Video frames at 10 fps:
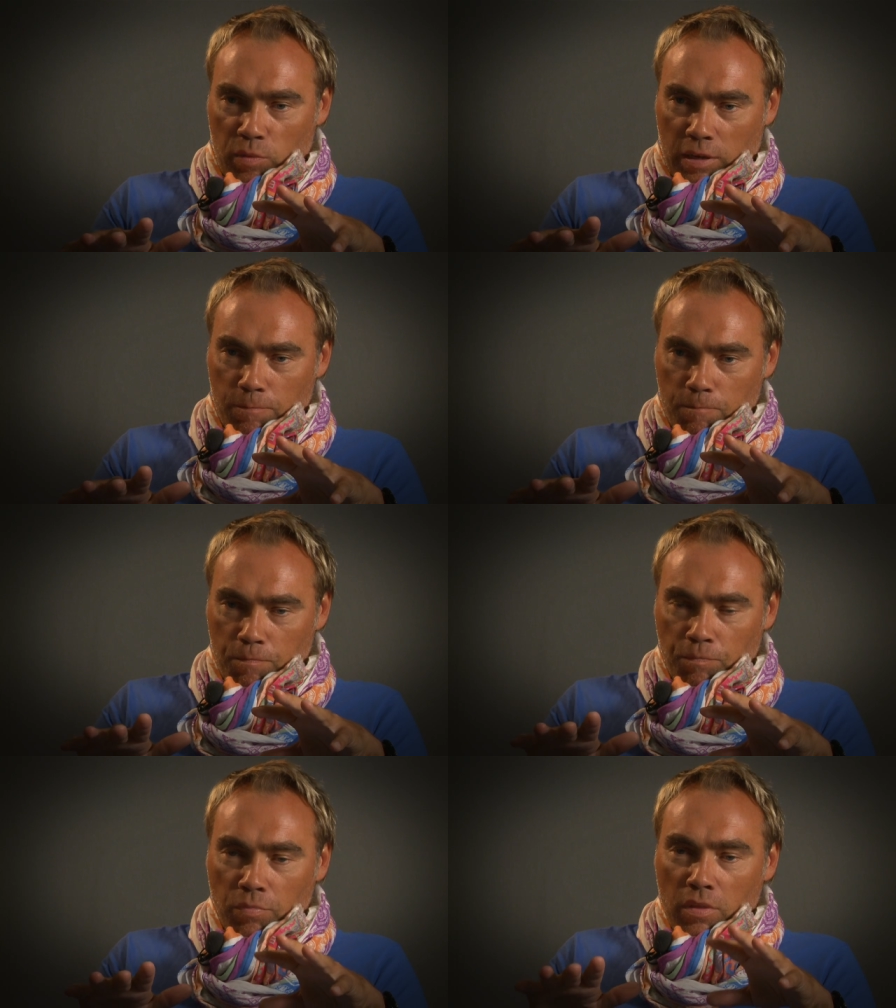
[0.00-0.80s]
me.
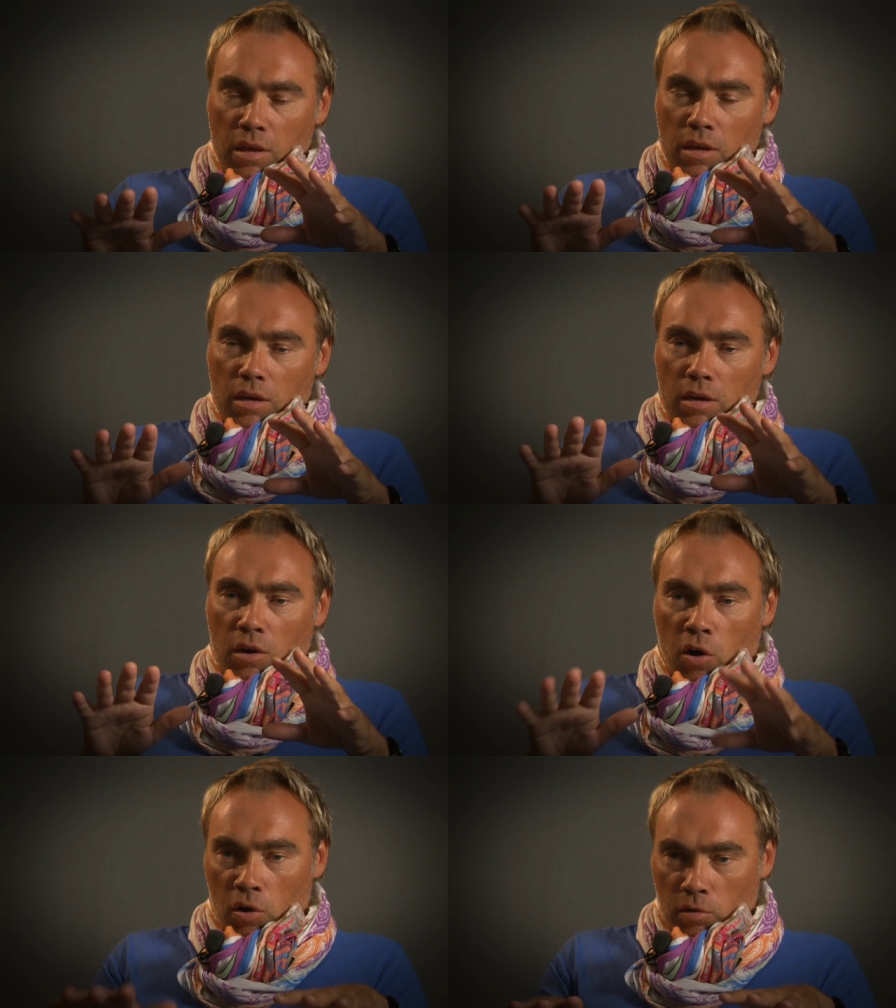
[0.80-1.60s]

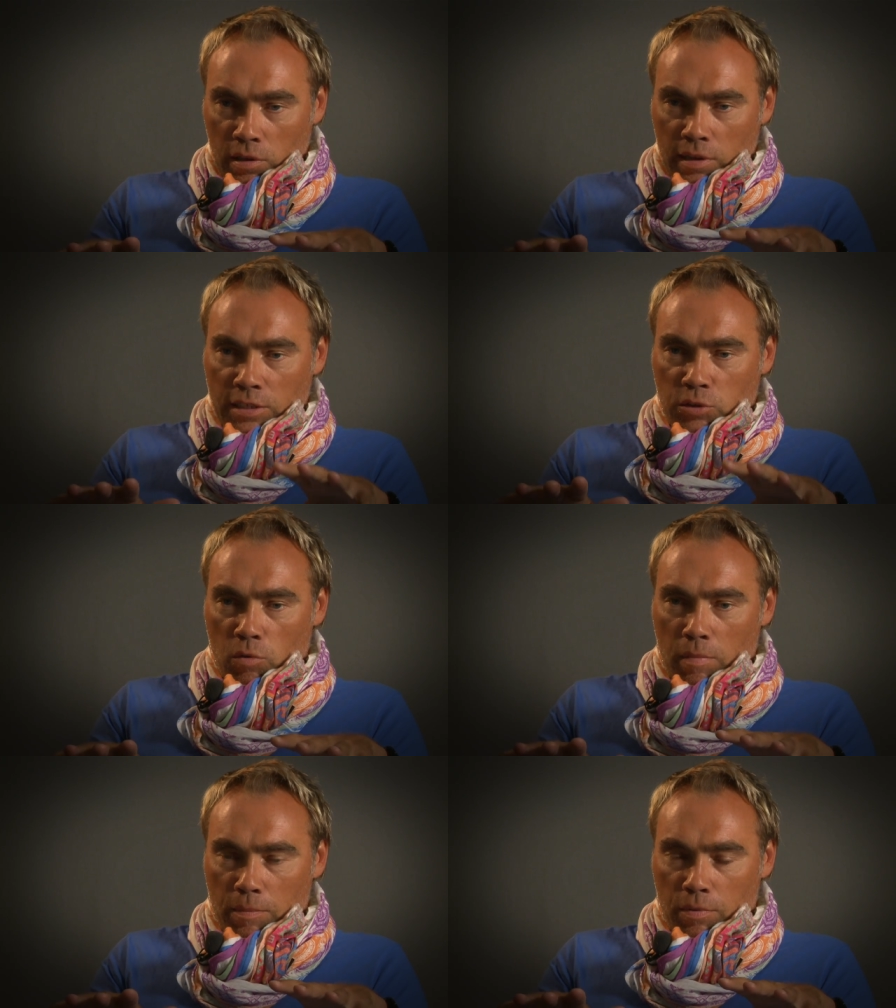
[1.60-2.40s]
Harald, as you
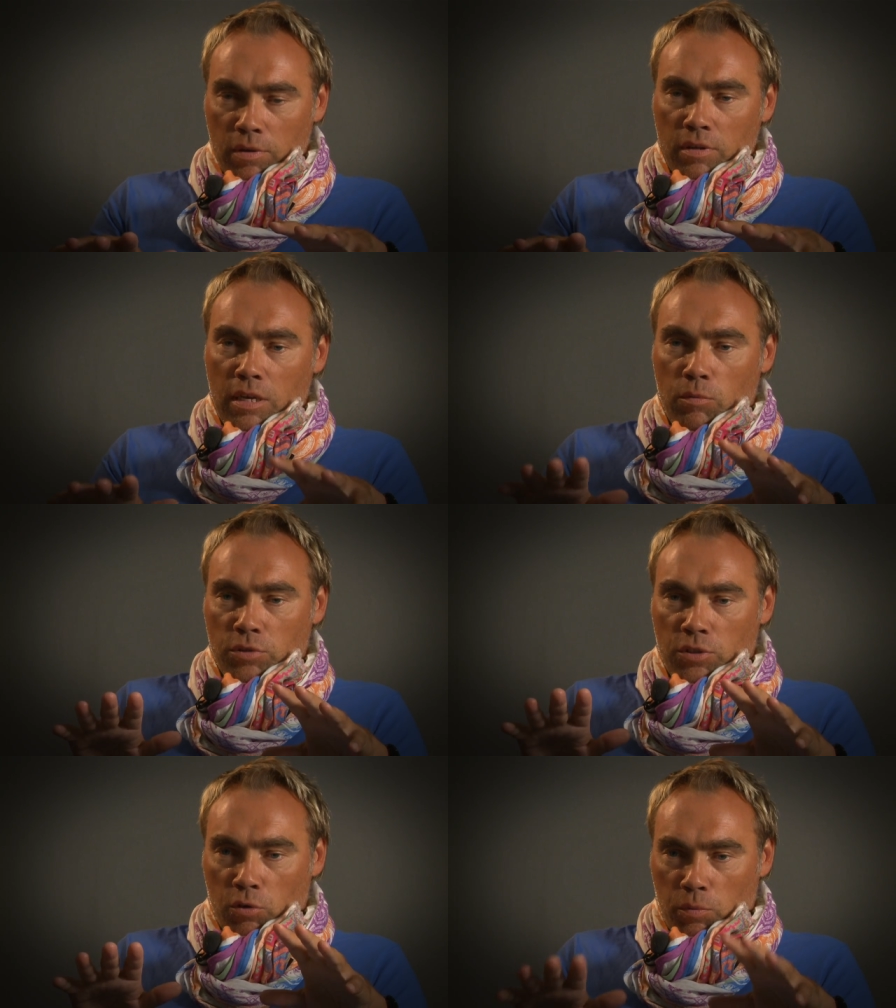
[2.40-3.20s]
remember, he was
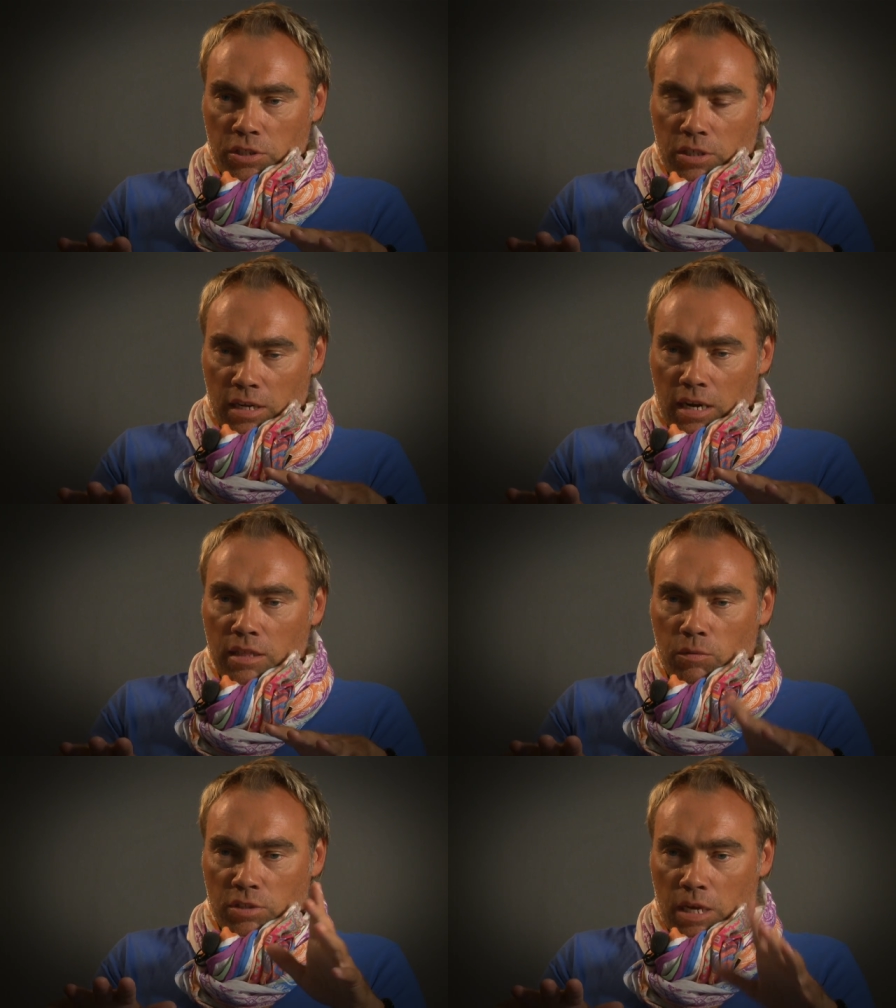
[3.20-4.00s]
the Norwegian guy that
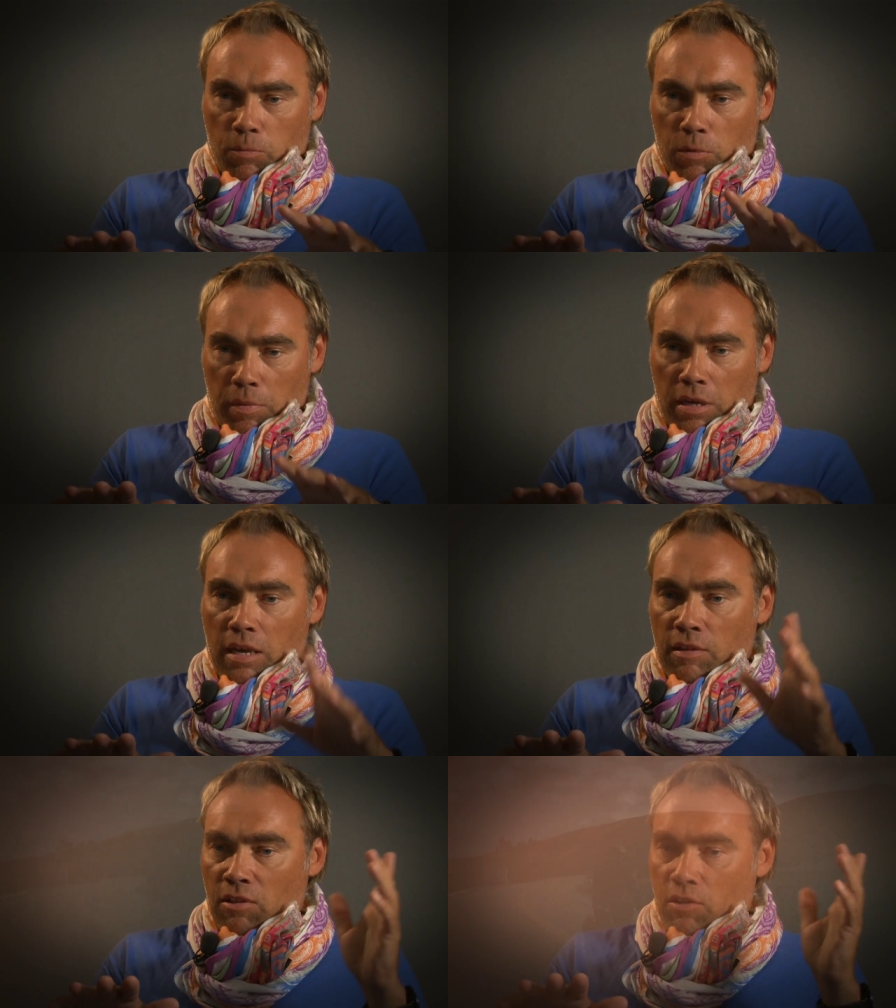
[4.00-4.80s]
was up with me in